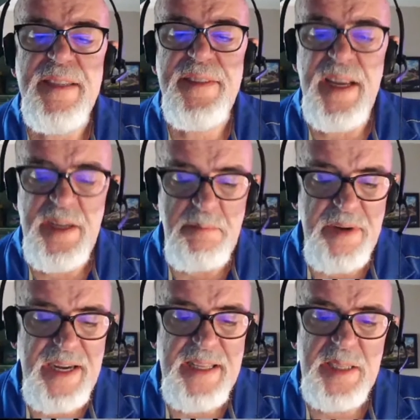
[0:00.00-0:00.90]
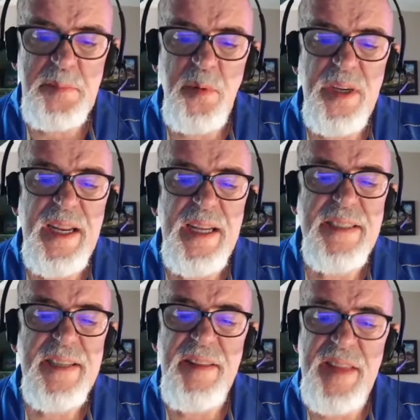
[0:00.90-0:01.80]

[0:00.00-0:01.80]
say goodbye at this point and say